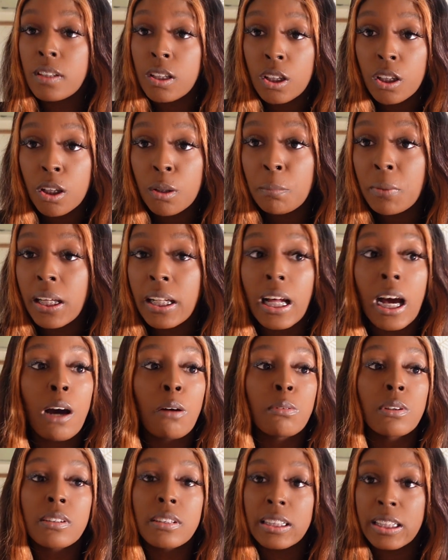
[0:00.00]
up and I
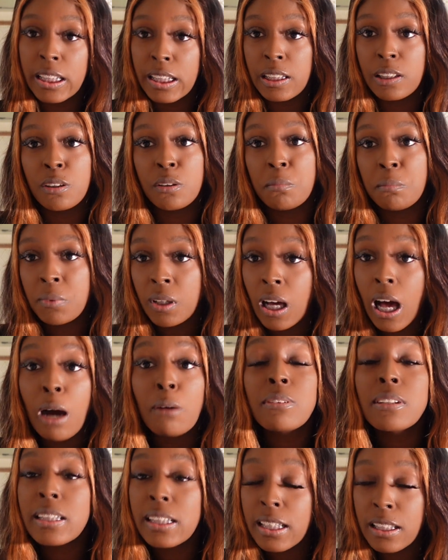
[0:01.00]
was getting them. I
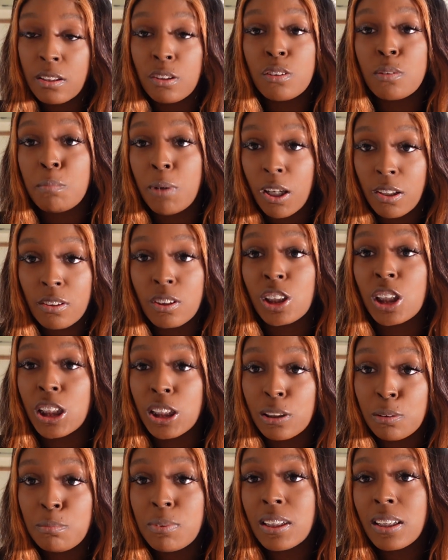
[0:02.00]
was getting those
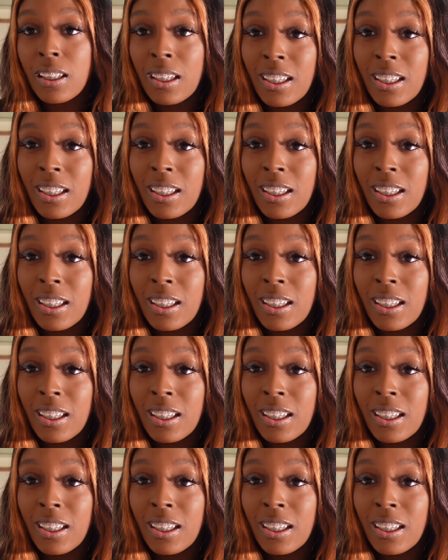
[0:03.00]
sponsorships.